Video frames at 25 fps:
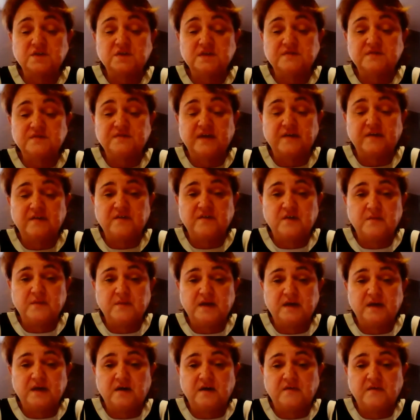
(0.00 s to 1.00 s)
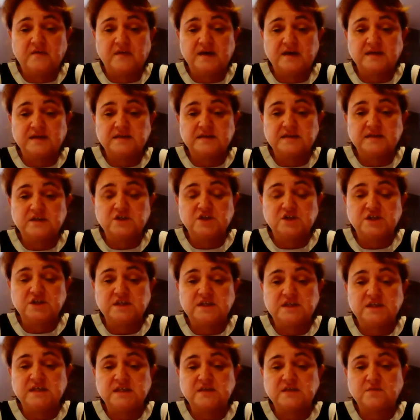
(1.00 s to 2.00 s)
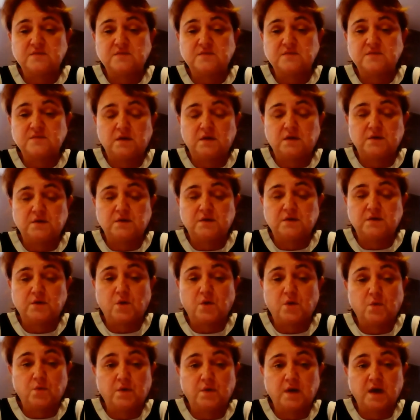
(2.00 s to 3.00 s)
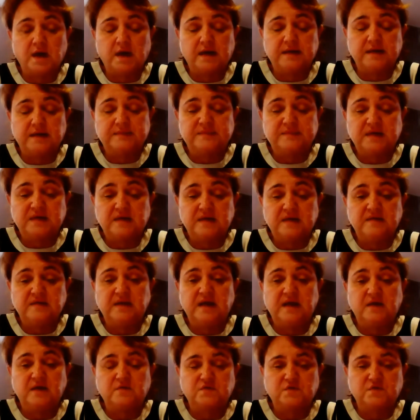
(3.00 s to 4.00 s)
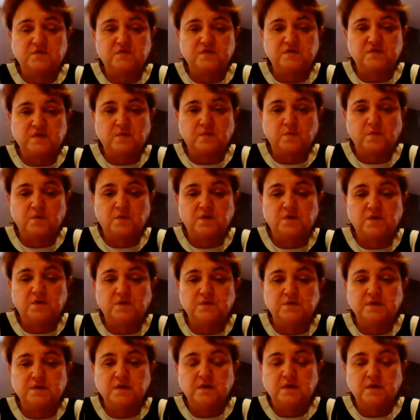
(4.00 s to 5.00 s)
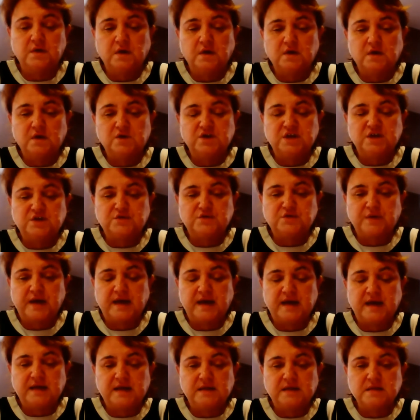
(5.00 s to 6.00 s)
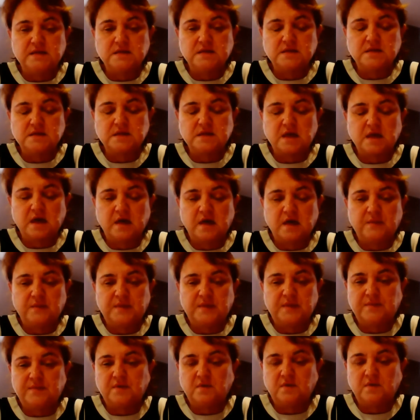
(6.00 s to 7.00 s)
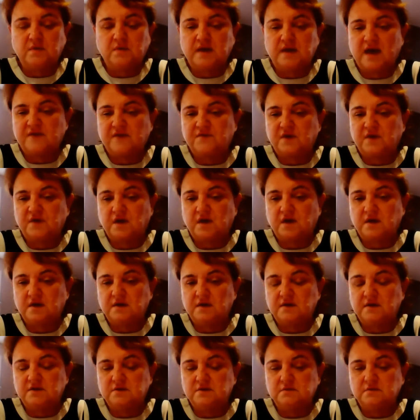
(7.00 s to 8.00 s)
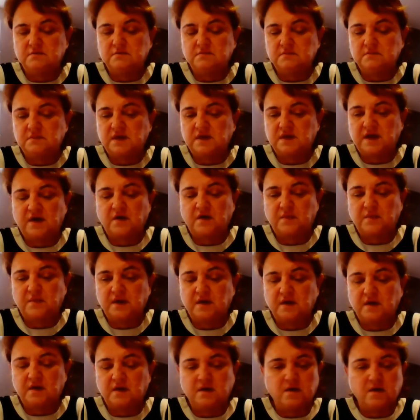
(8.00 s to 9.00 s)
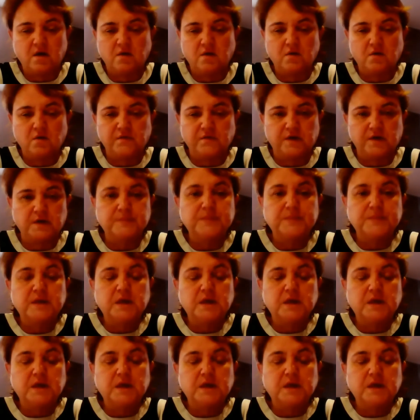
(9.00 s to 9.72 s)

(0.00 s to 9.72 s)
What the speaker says: very, very big on this, and she is well known in the outsourcing world. She trains people in Africa and the Caribbean and all over.